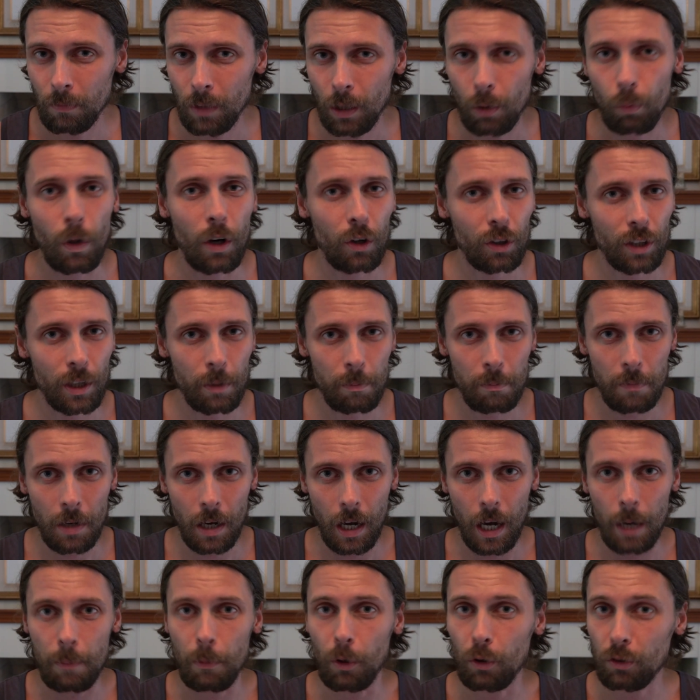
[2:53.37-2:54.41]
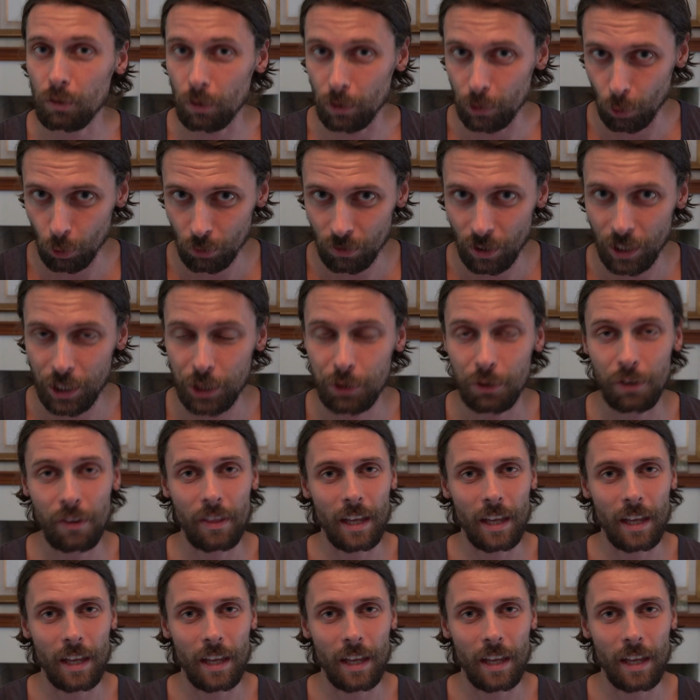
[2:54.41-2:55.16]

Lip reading: Welcome, I'm also your teacher in